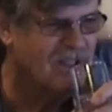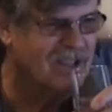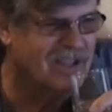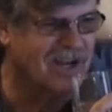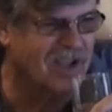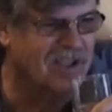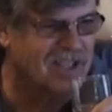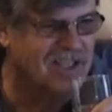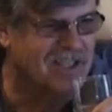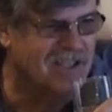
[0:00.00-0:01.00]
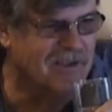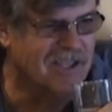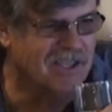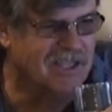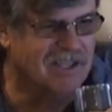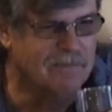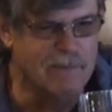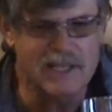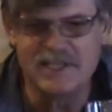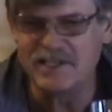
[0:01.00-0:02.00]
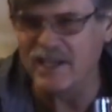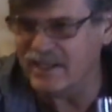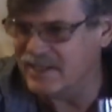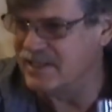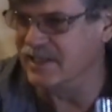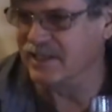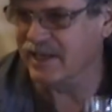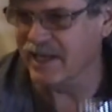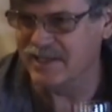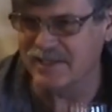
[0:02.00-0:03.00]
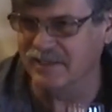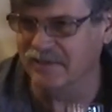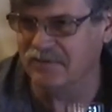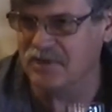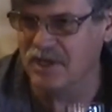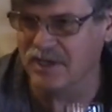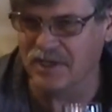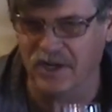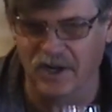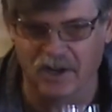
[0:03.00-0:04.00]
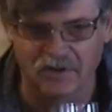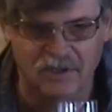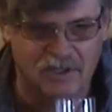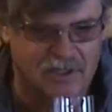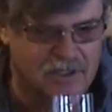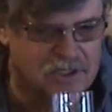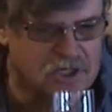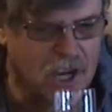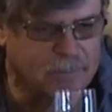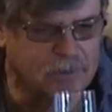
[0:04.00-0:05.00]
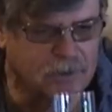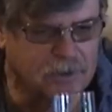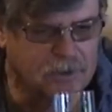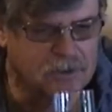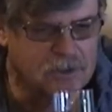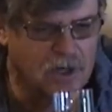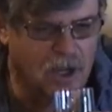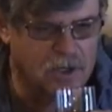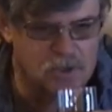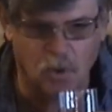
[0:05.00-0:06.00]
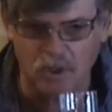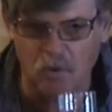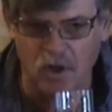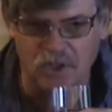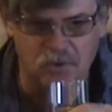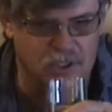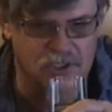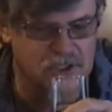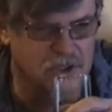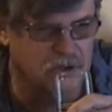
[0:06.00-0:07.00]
you know, mid-sentence in the case of, chapter 21, 22,